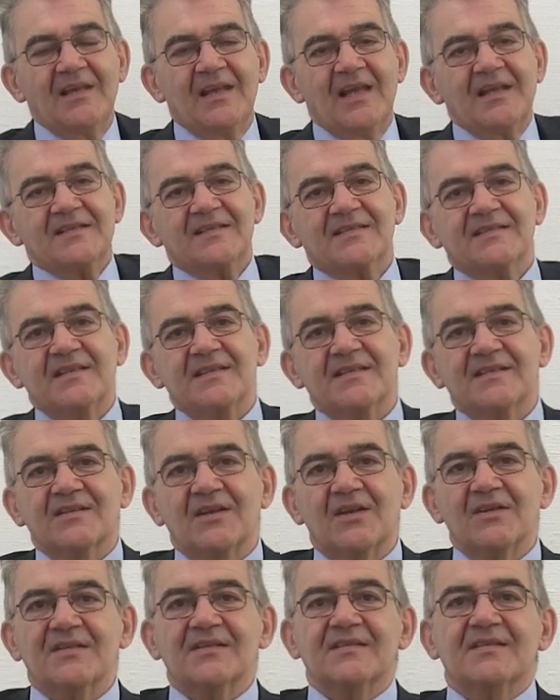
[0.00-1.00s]
Let's
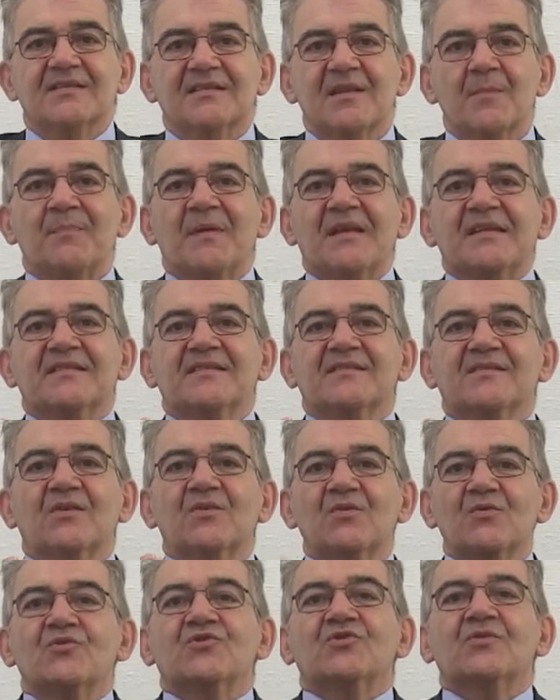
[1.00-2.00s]
discuss the best
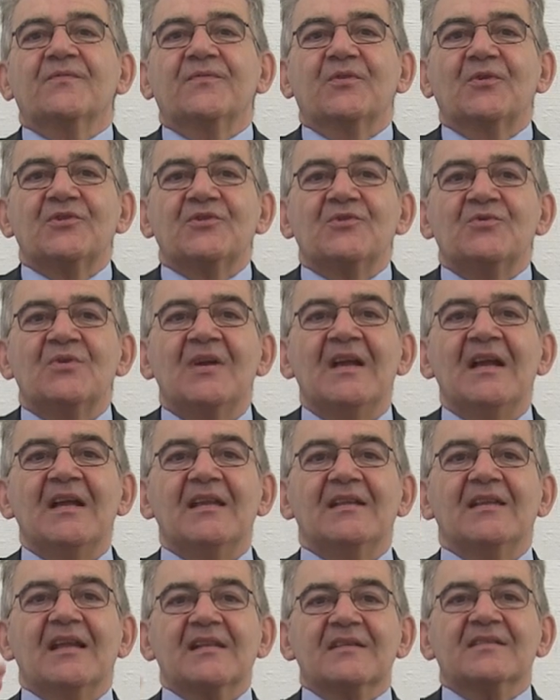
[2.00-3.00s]
solution for you.
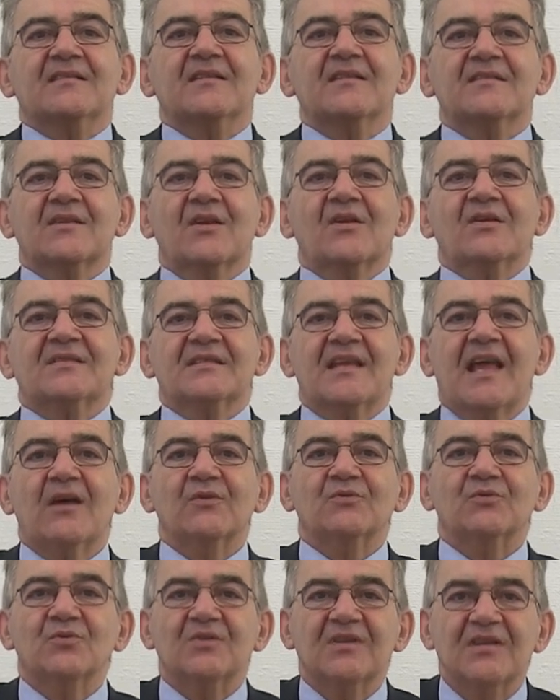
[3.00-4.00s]
Let's discuss
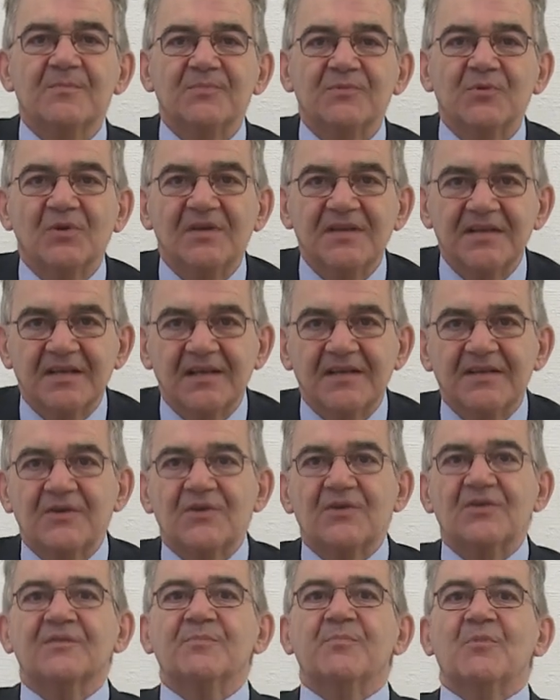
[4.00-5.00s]
how to keep your
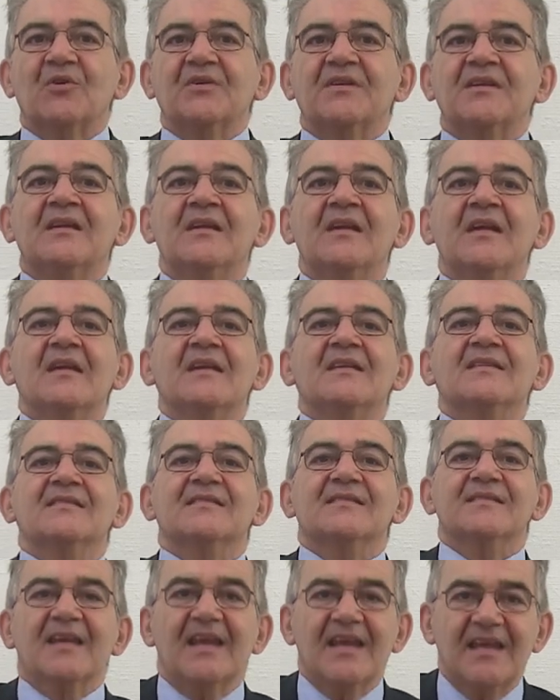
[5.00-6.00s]
legally earned money
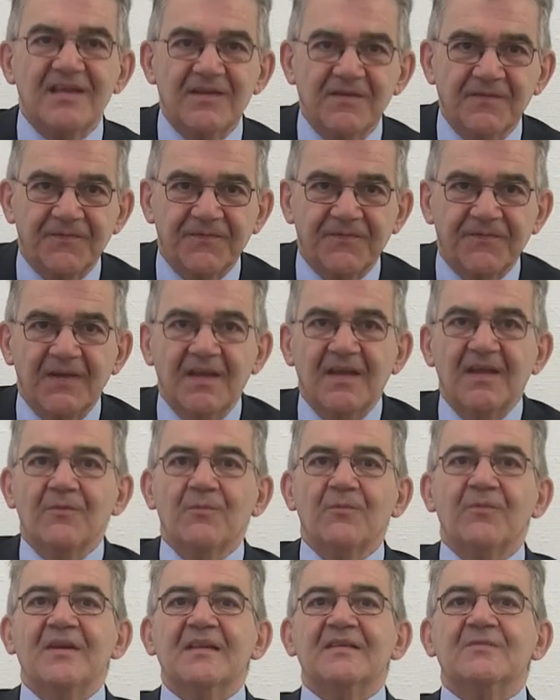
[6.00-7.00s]
safe
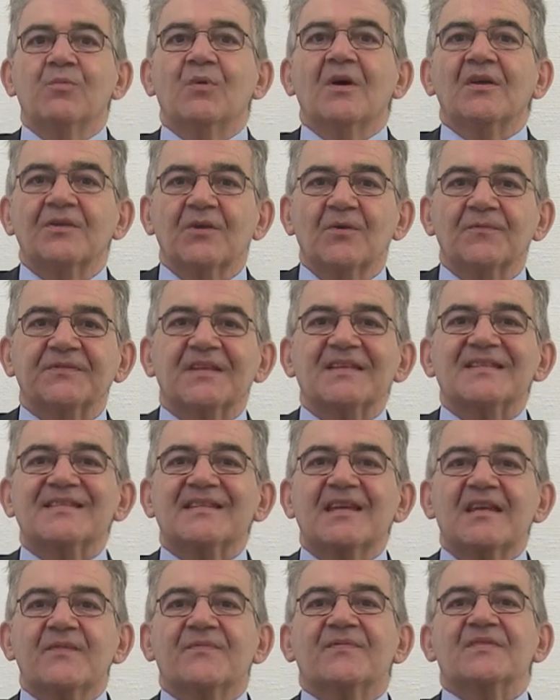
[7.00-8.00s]
with one of the
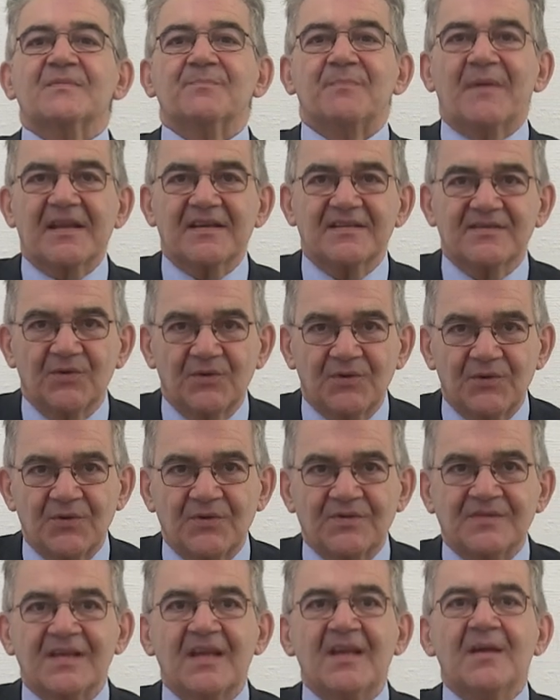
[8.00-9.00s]
safest banks on
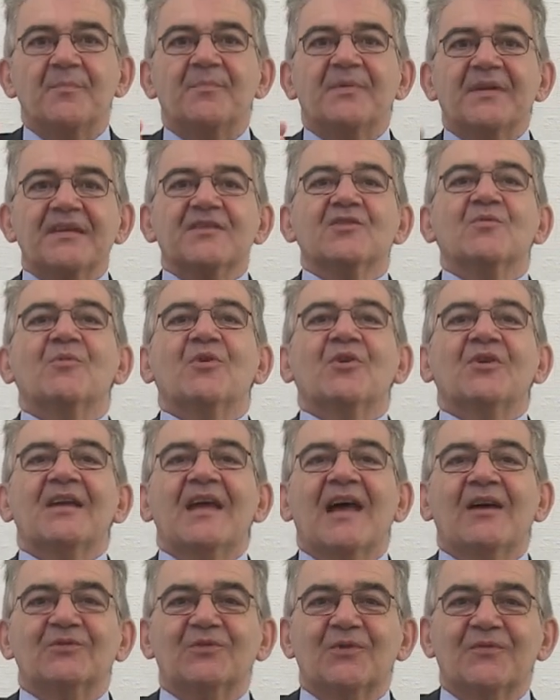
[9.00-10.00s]
earth. Bring your
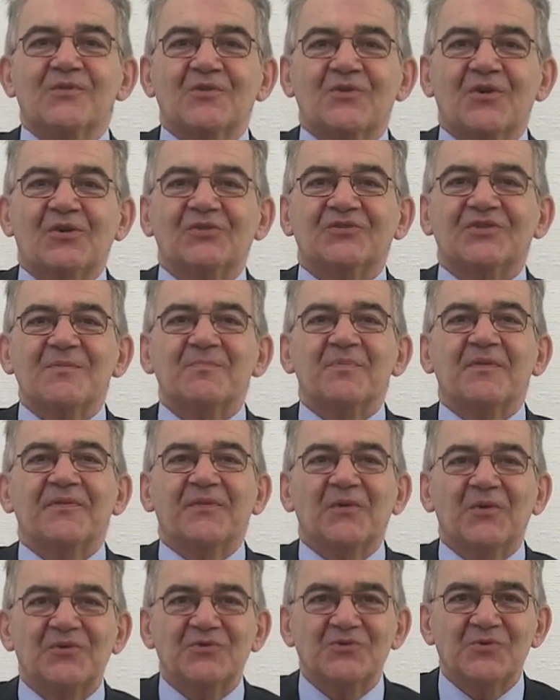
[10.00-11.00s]
money out of your country
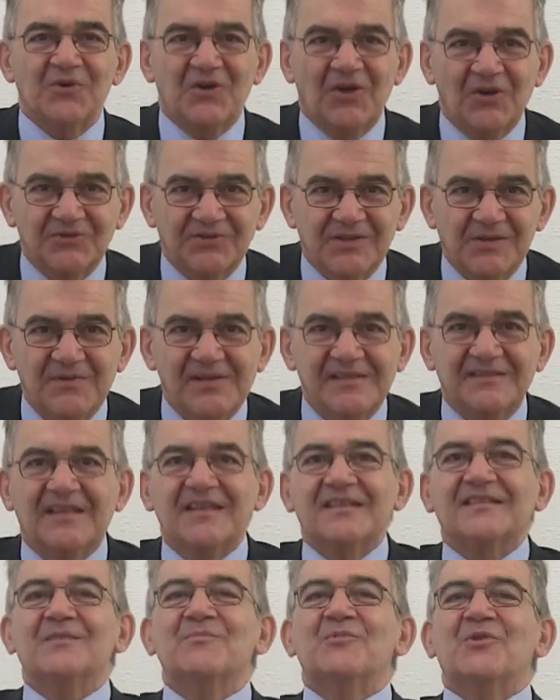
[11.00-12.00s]
before your country will
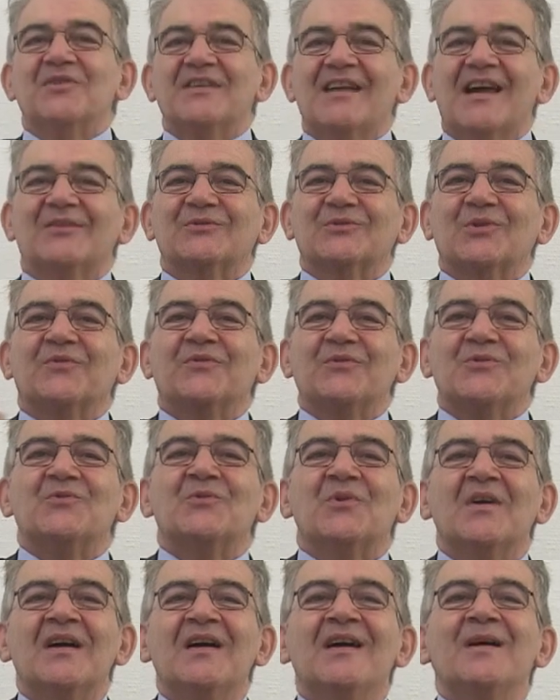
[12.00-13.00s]
take the money out of
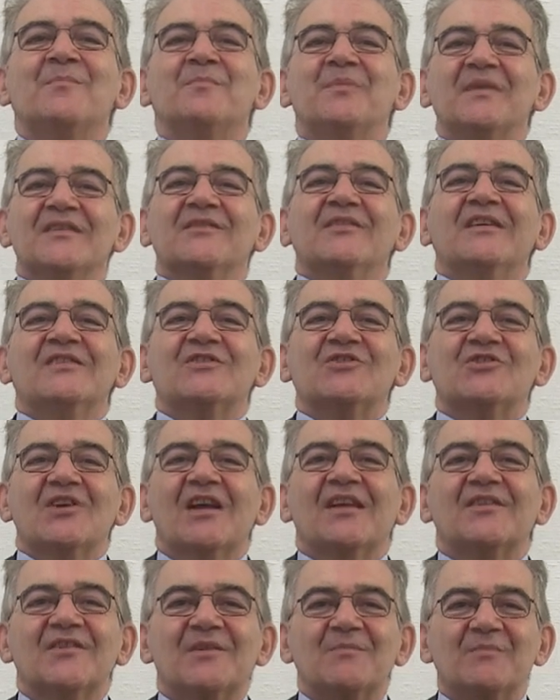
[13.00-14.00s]
you. Be
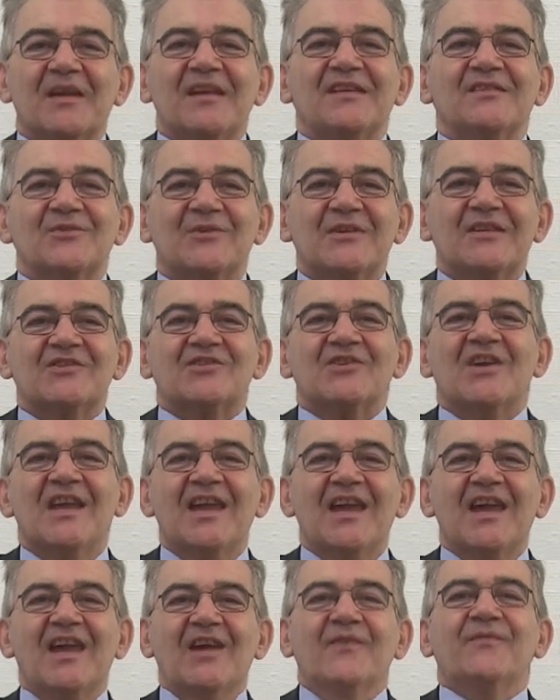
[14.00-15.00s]
rich and remain
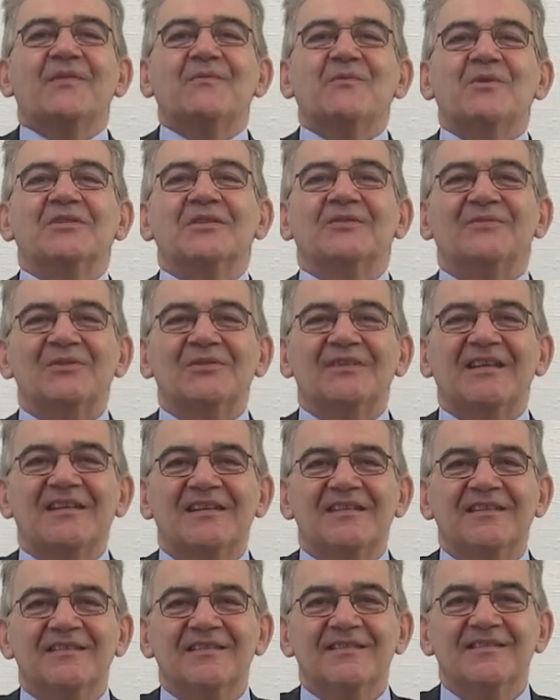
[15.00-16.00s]
rich. Have a wonderful
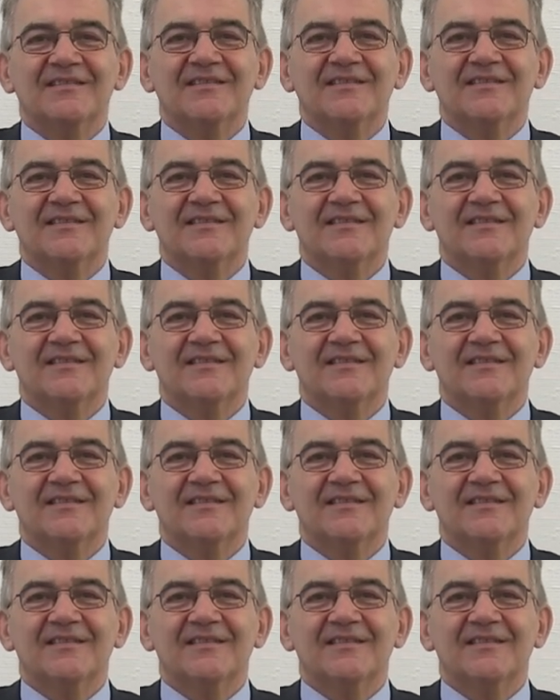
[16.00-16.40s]
day.